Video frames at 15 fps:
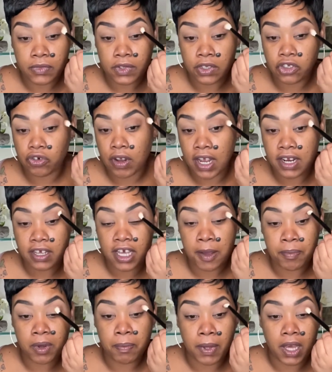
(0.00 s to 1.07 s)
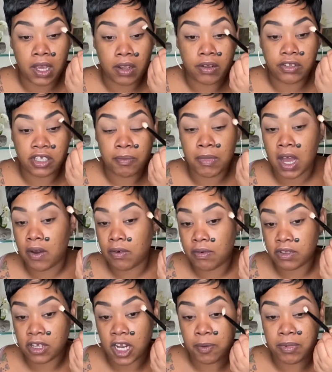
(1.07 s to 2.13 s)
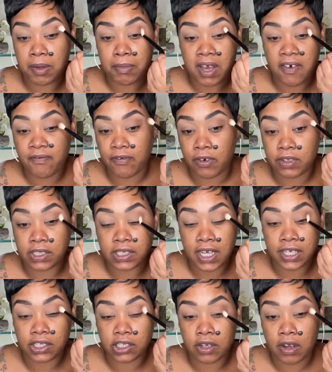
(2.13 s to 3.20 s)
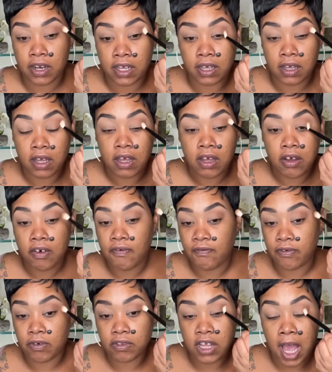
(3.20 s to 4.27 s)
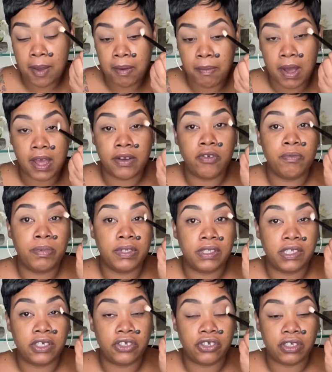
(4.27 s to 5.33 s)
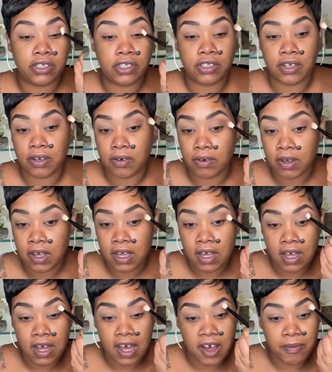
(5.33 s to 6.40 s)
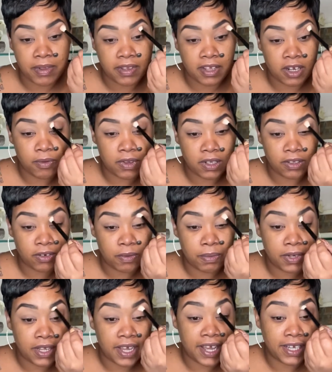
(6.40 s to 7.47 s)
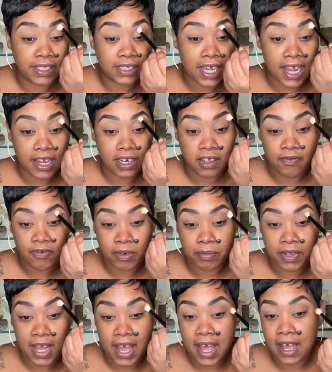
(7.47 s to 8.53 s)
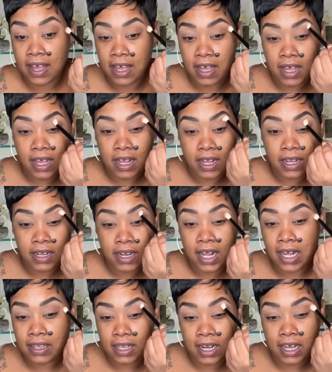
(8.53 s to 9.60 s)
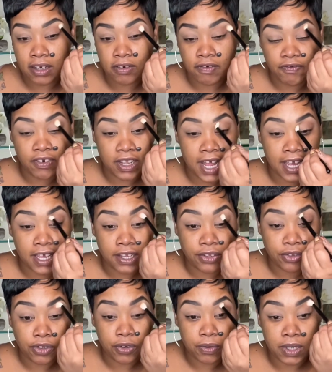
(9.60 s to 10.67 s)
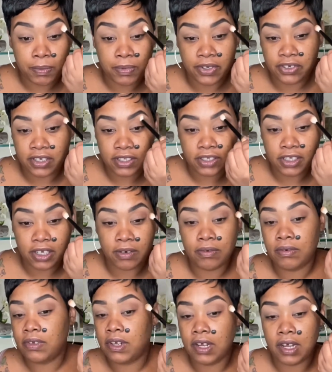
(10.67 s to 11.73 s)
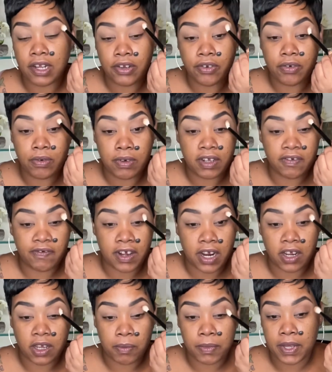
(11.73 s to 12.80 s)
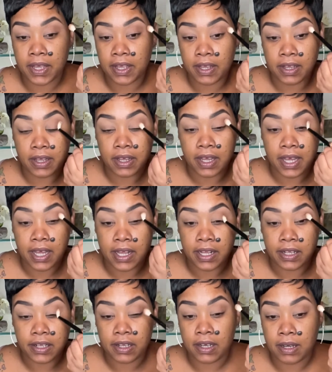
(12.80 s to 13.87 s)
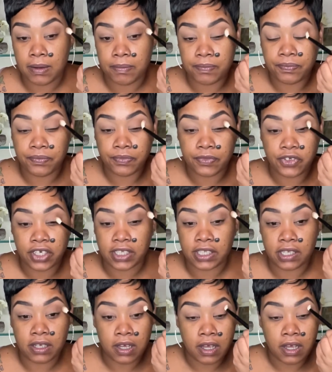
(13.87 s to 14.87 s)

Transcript: trying to get prepared. Tomorrow is going to be my first day starting full-time in my new position, so I've been dealing with a little bit of anxiety from that. Not that I don't feel I can do it, but just, you know, a new environment and just